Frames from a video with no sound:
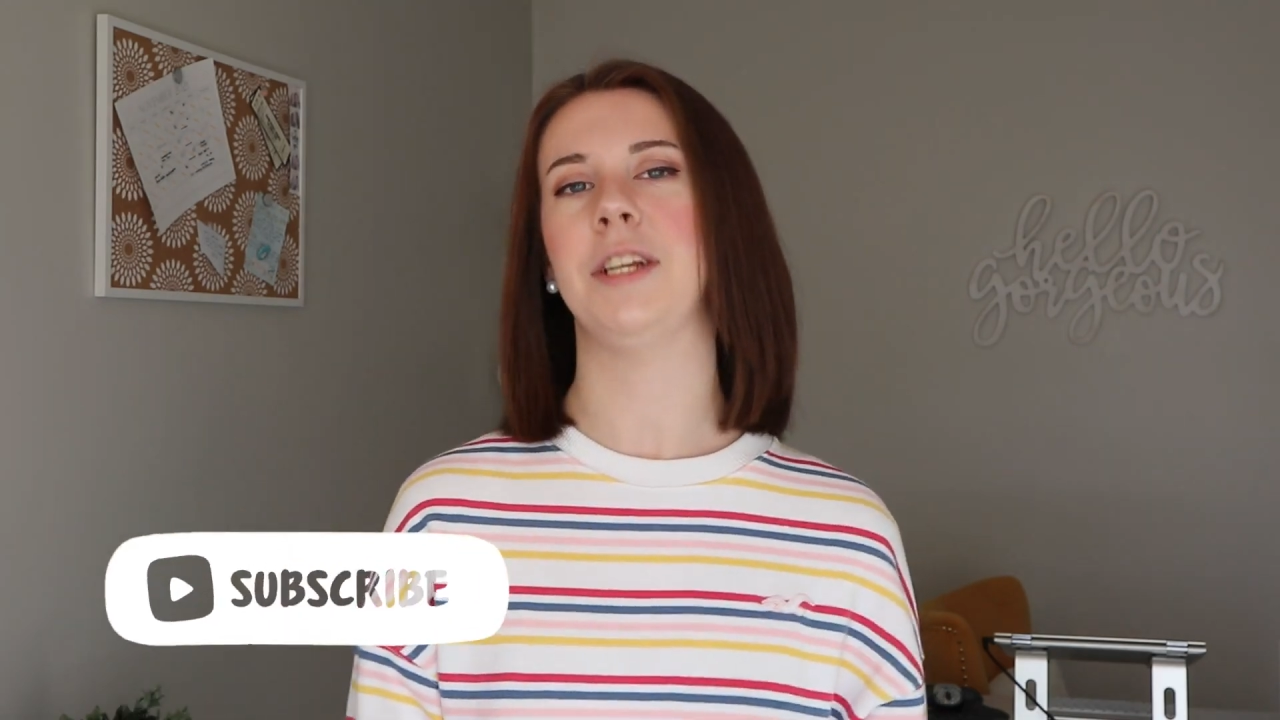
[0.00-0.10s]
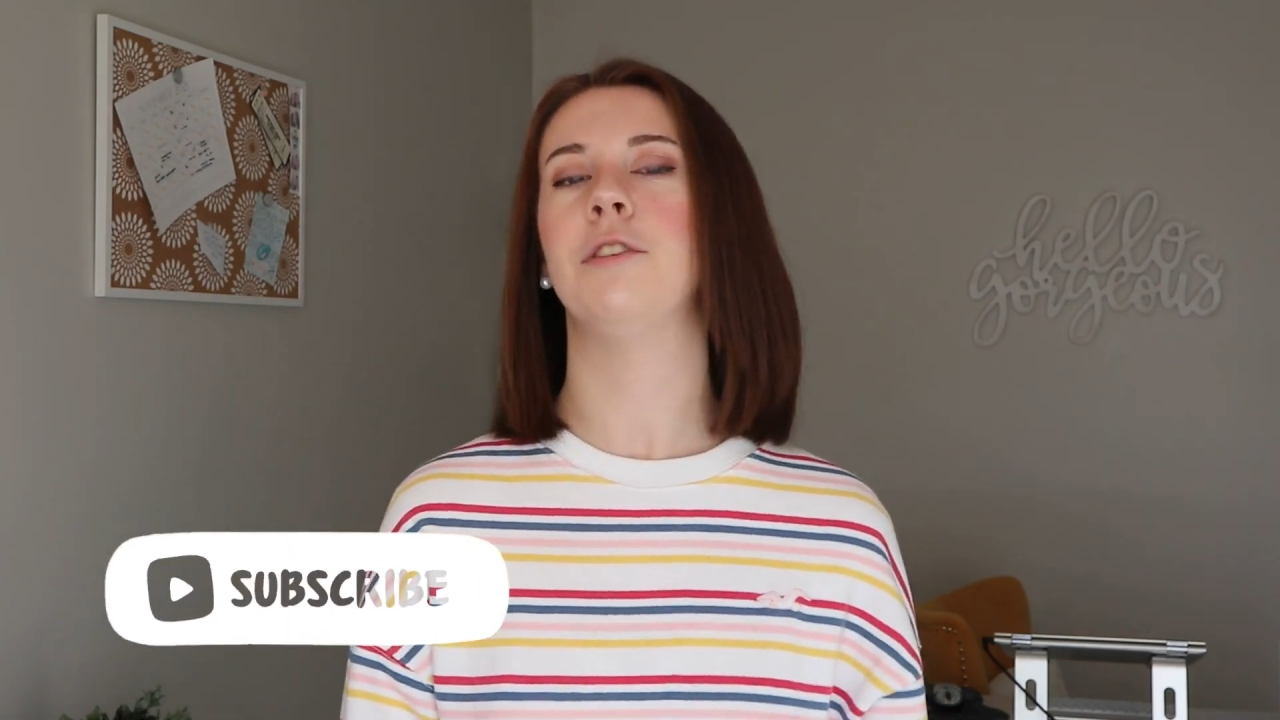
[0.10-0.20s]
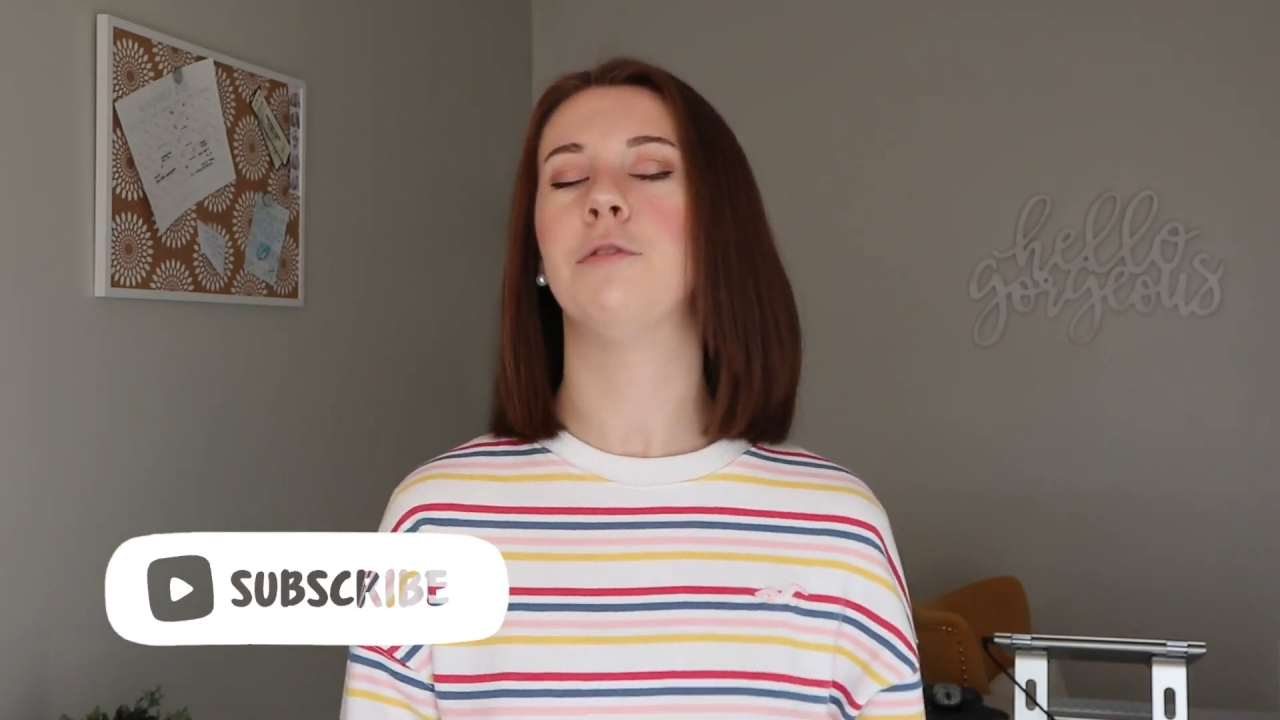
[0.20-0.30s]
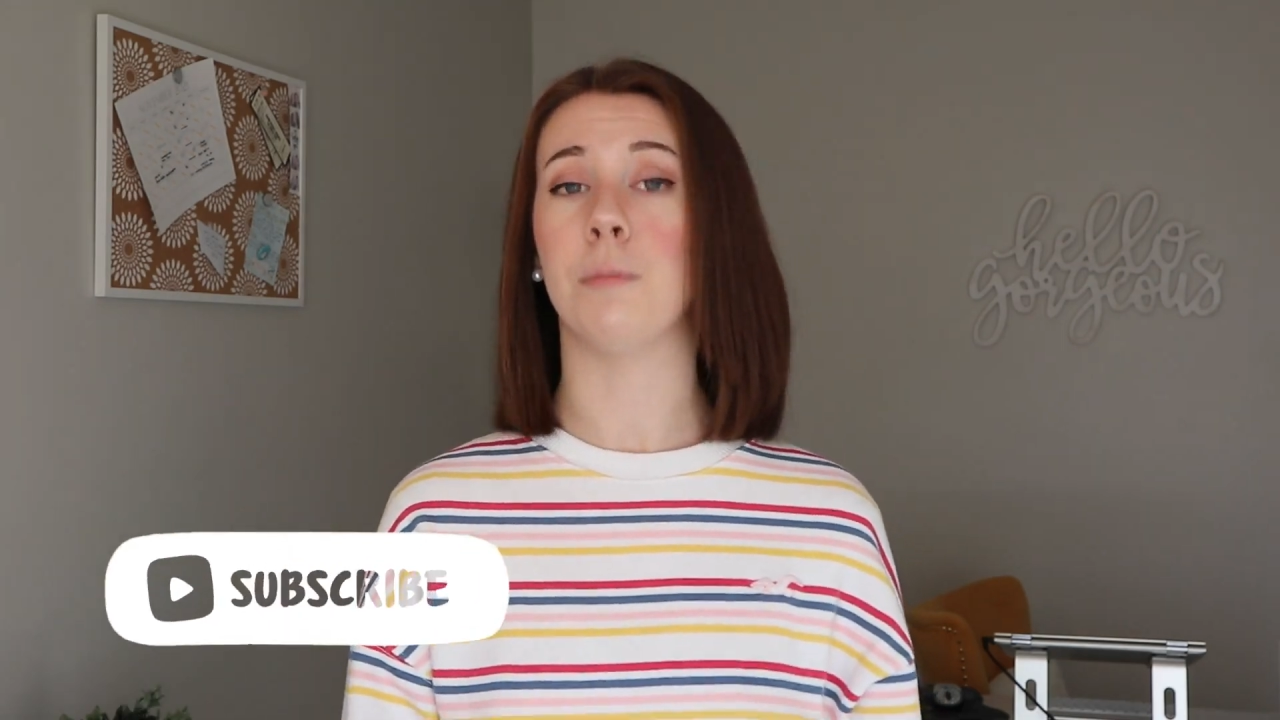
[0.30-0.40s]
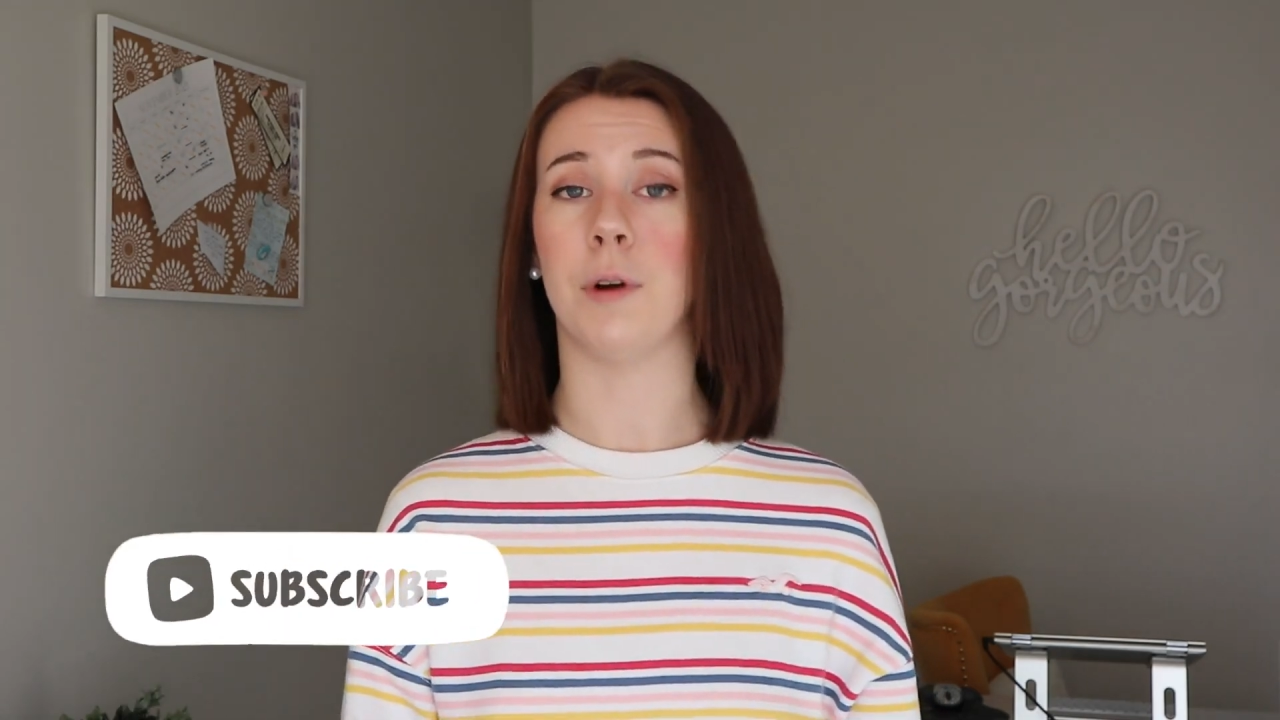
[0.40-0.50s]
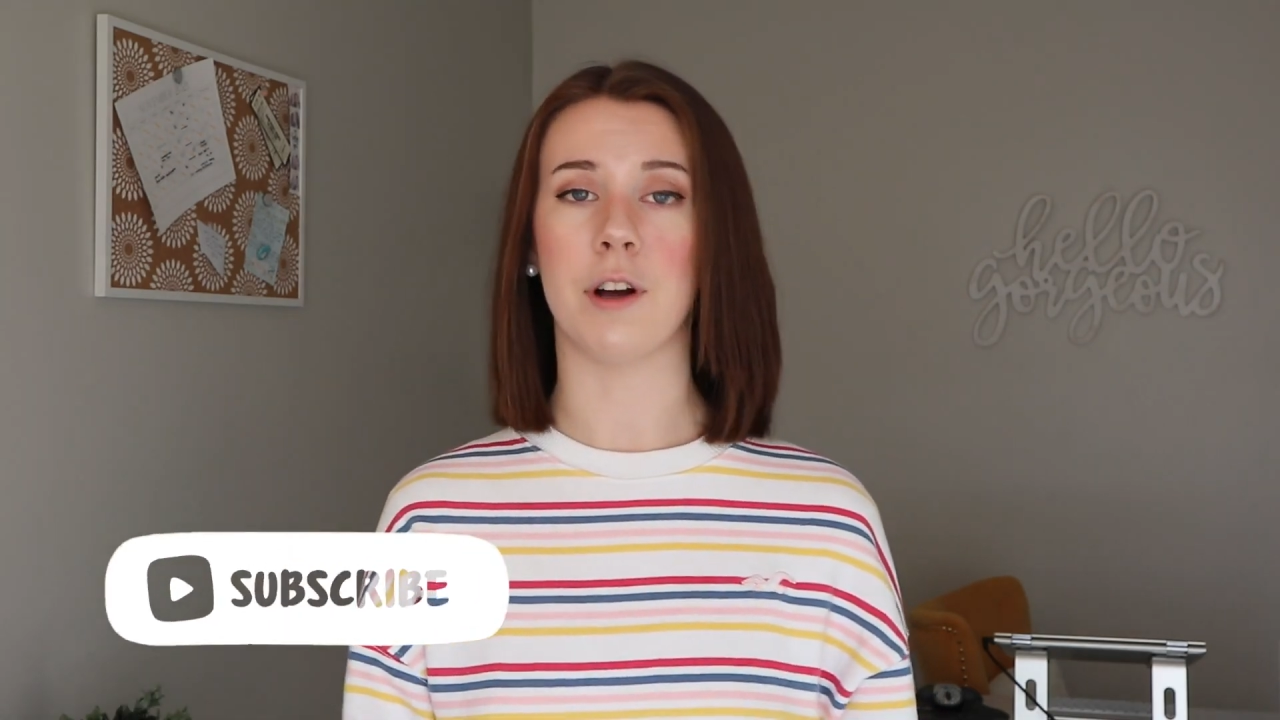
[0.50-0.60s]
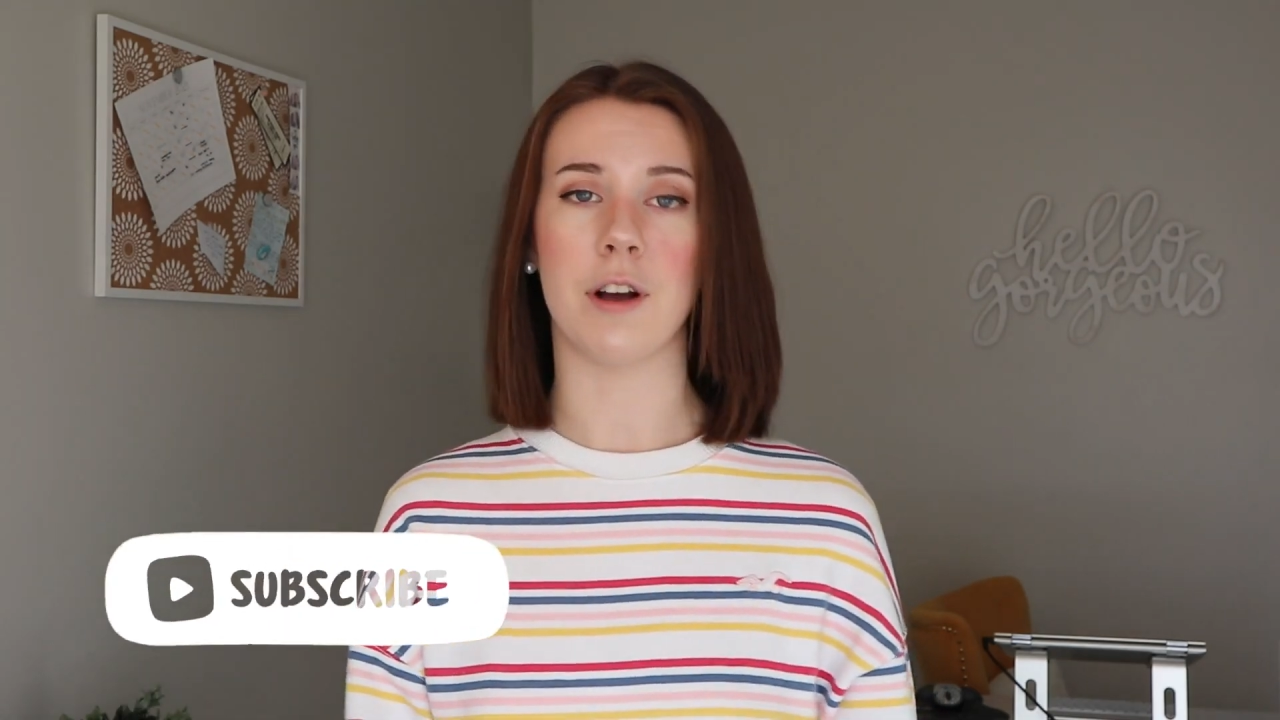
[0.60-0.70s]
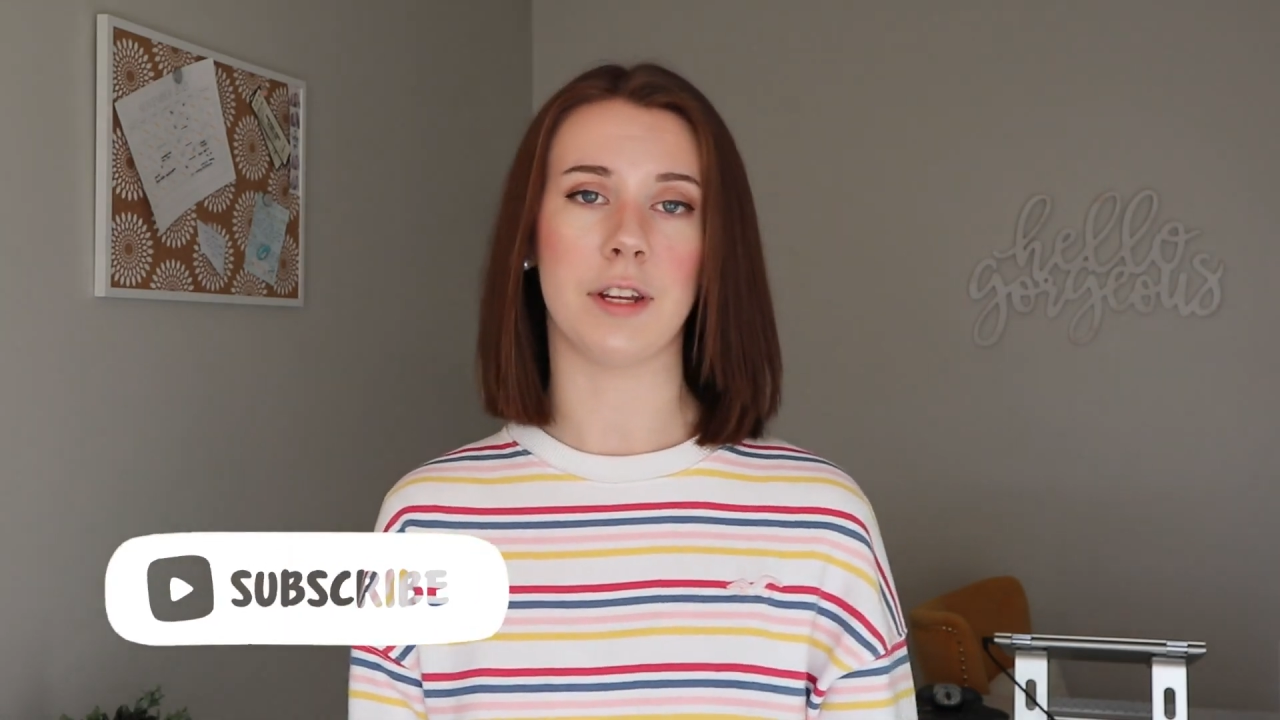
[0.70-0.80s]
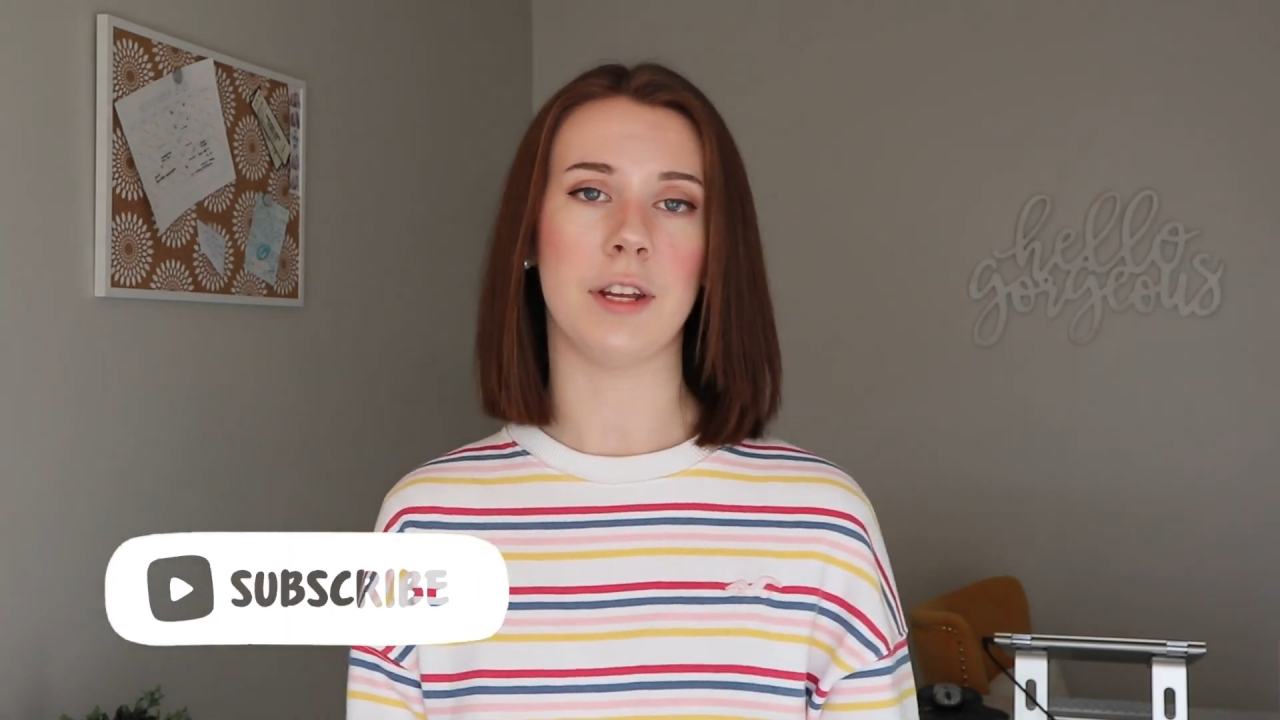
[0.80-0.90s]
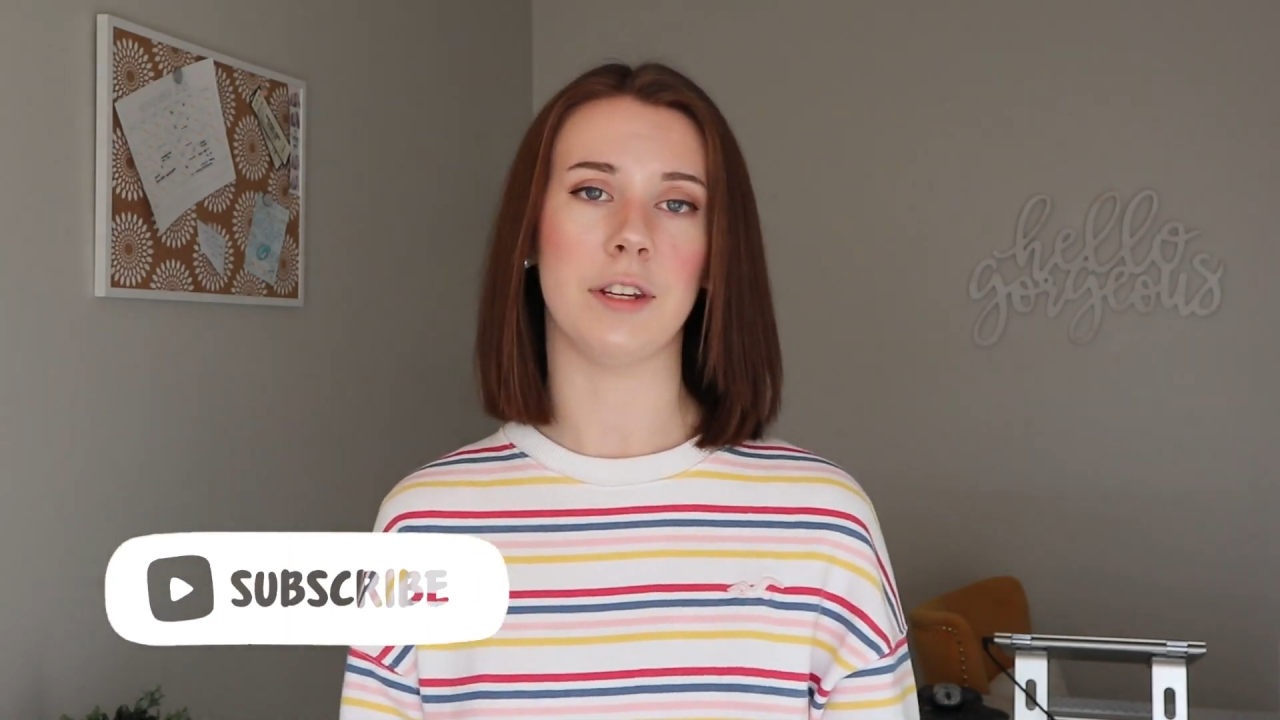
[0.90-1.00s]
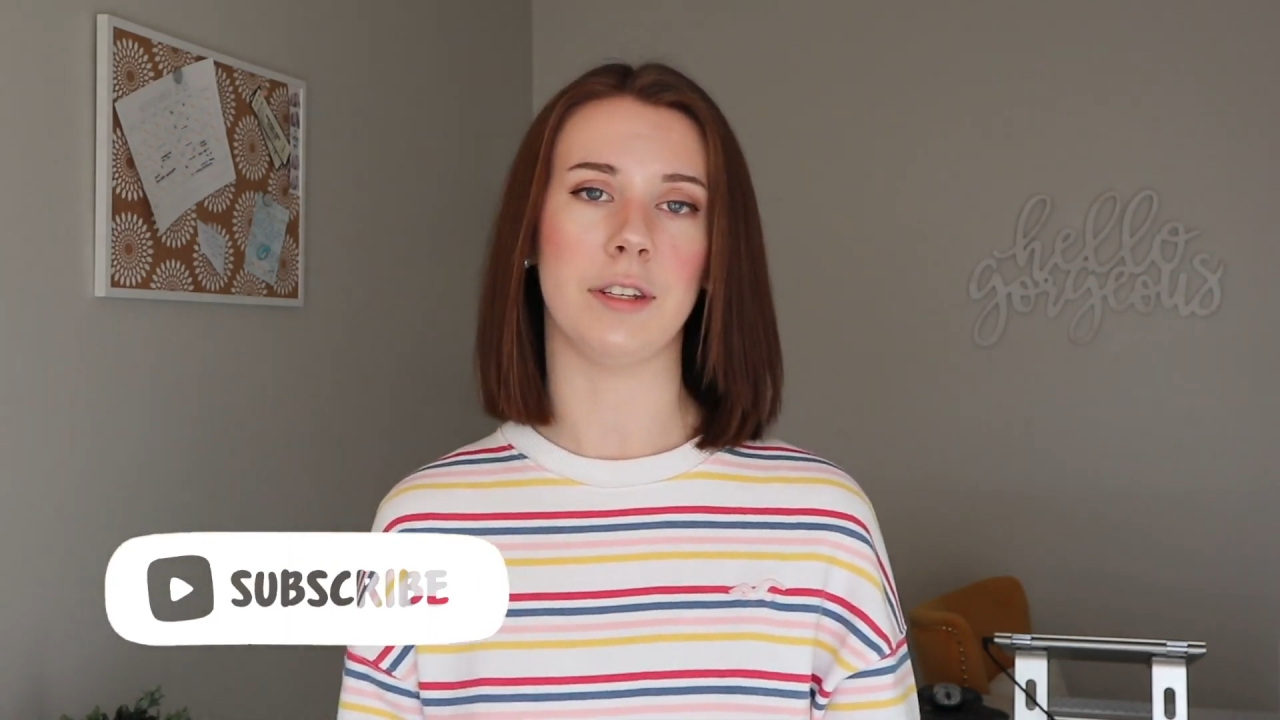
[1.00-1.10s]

channel for more content